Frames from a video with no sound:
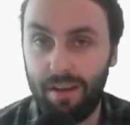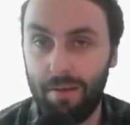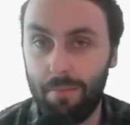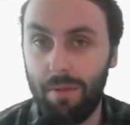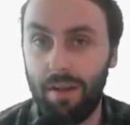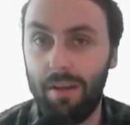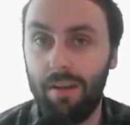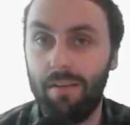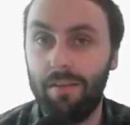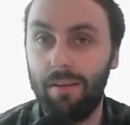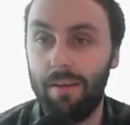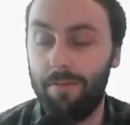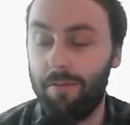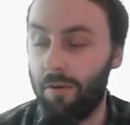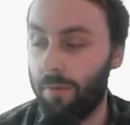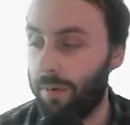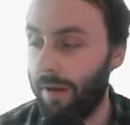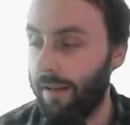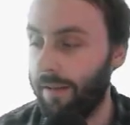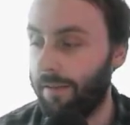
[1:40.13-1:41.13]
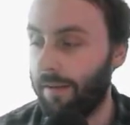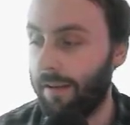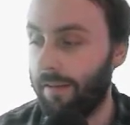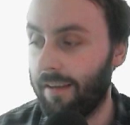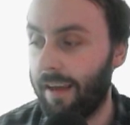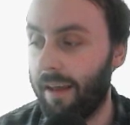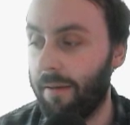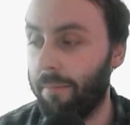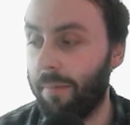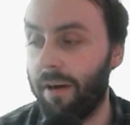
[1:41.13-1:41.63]
It means if you're placing a
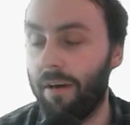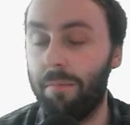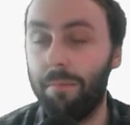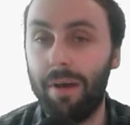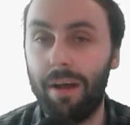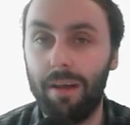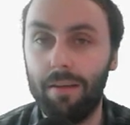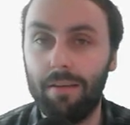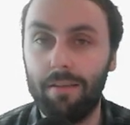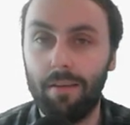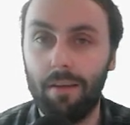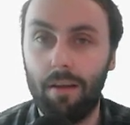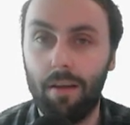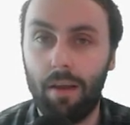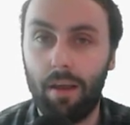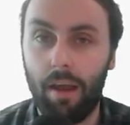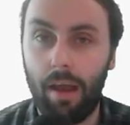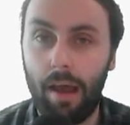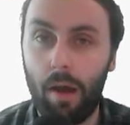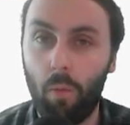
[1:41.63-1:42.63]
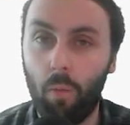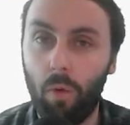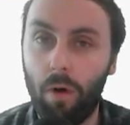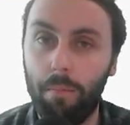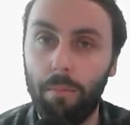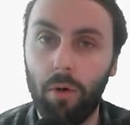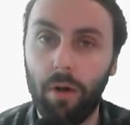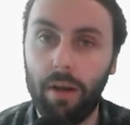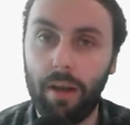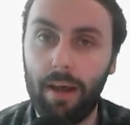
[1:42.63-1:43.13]
£10 bet at
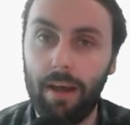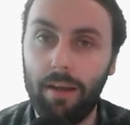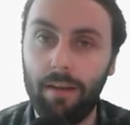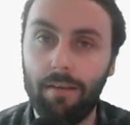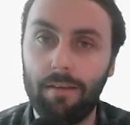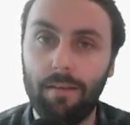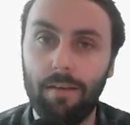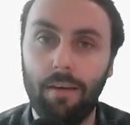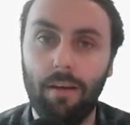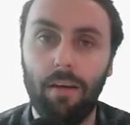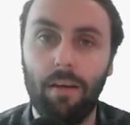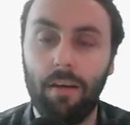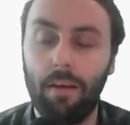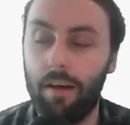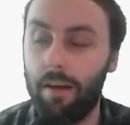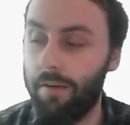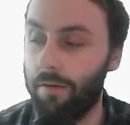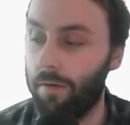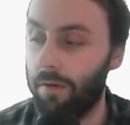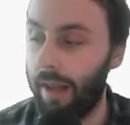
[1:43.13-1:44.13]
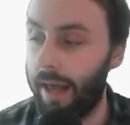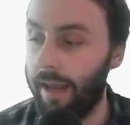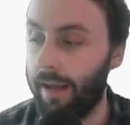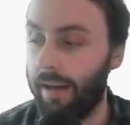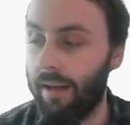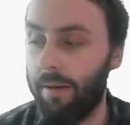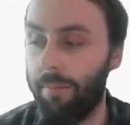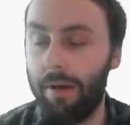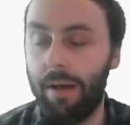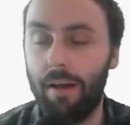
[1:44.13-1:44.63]
1.8 and you're
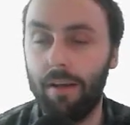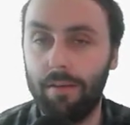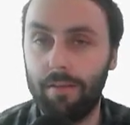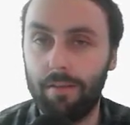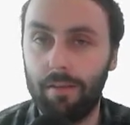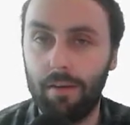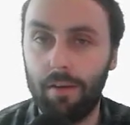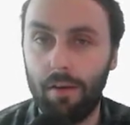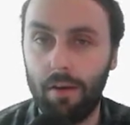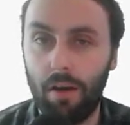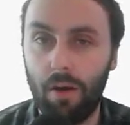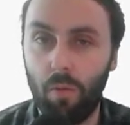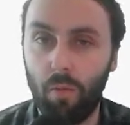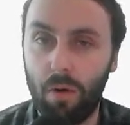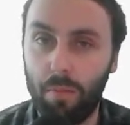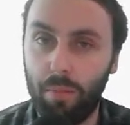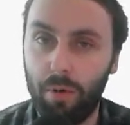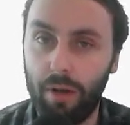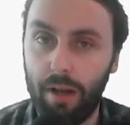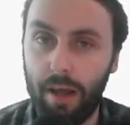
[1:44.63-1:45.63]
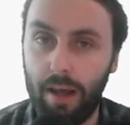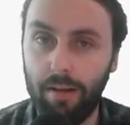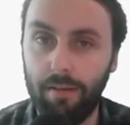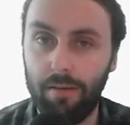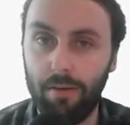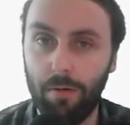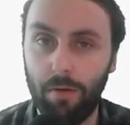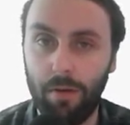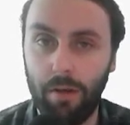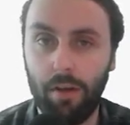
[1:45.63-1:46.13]
laying that bet at
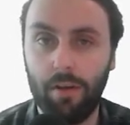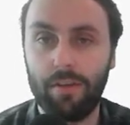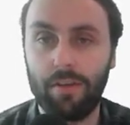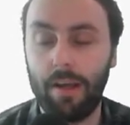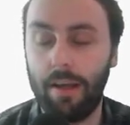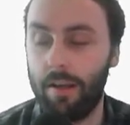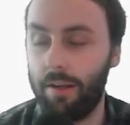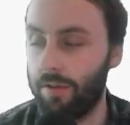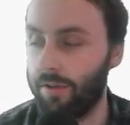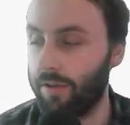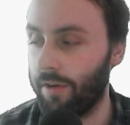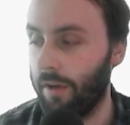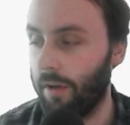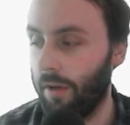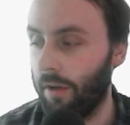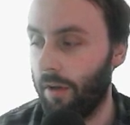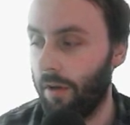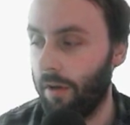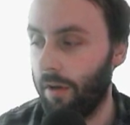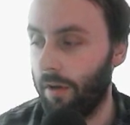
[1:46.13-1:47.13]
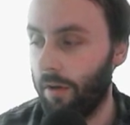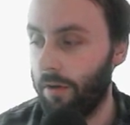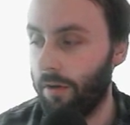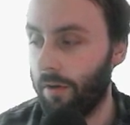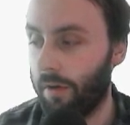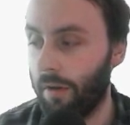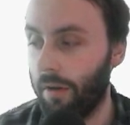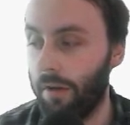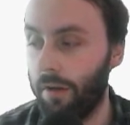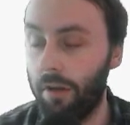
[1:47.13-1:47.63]
1.82 on the exchange,
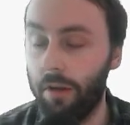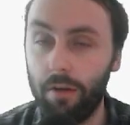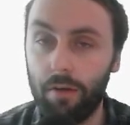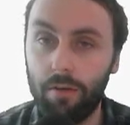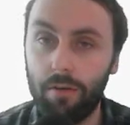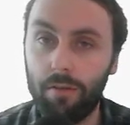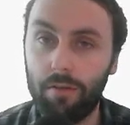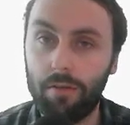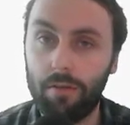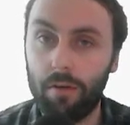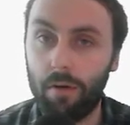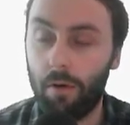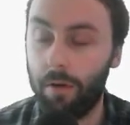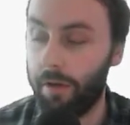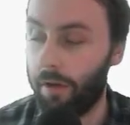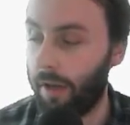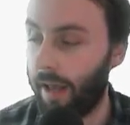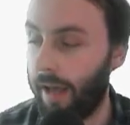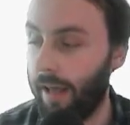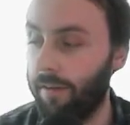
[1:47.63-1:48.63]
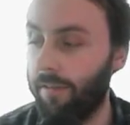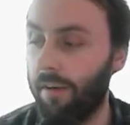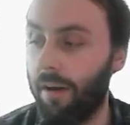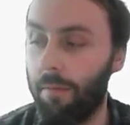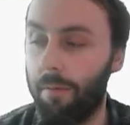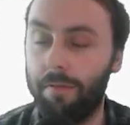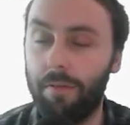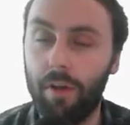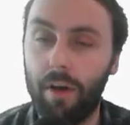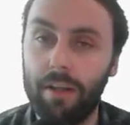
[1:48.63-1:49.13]
you're going to lose, or you're going to end
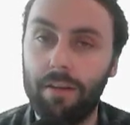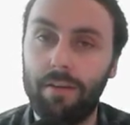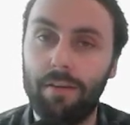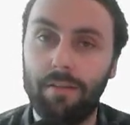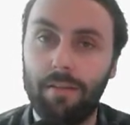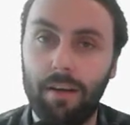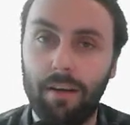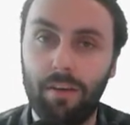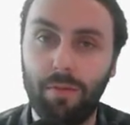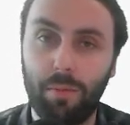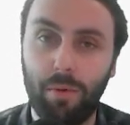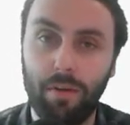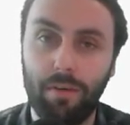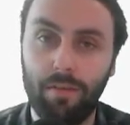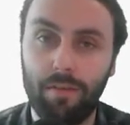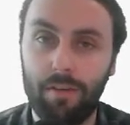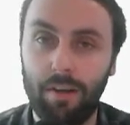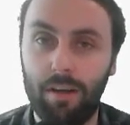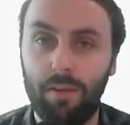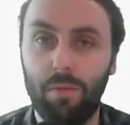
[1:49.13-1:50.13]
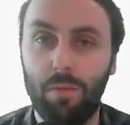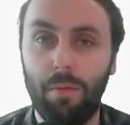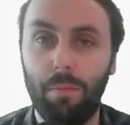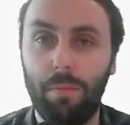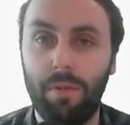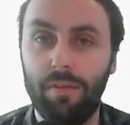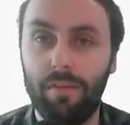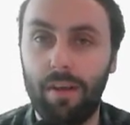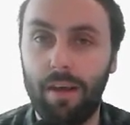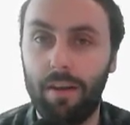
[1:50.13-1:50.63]
up with
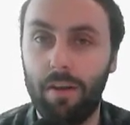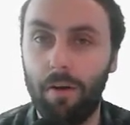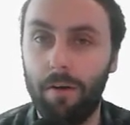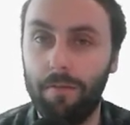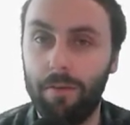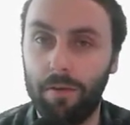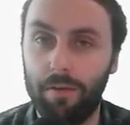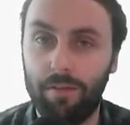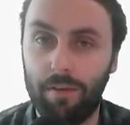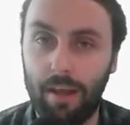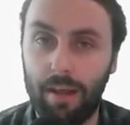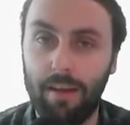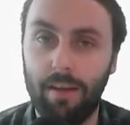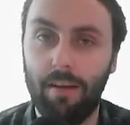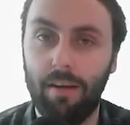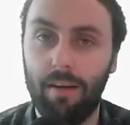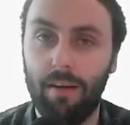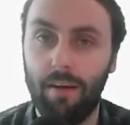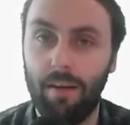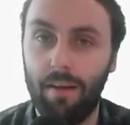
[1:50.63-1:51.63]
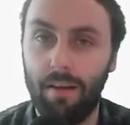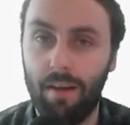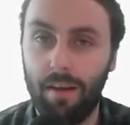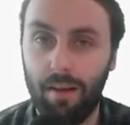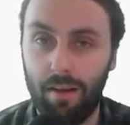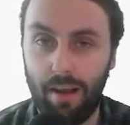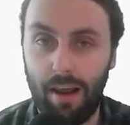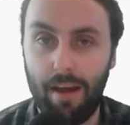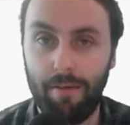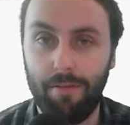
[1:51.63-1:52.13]
96.61% of your stake
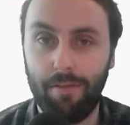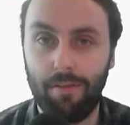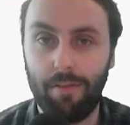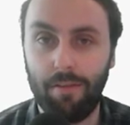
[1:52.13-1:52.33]
left.